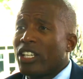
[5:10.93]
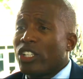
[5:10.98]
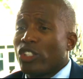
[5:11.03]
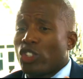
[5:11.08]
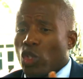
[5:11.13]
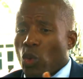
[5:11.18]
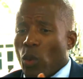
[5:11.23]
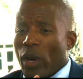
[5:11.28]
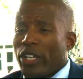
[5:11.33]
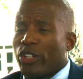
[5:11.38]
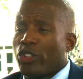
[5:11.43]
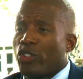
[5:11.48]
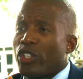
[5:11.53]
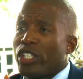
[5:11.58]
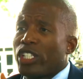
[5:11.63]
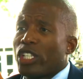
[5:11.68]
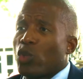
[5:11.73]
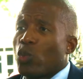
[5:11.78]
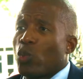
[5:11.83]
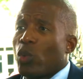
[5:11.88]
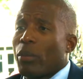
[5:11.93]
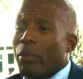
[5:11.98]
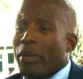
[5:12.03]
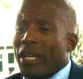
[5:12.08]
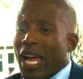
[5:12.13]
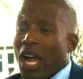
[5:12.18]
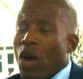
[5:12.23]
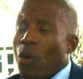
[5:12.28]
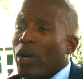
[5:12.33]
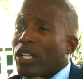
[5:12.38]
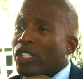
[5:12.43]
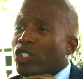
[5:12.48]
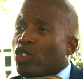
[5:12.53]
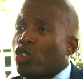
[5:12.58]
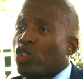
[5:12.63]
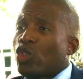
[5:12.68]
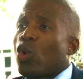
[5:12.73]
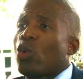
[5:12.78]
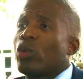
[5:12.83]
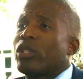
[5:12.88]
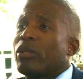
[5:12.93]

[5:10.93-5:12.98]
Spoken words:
So I treated women how I saw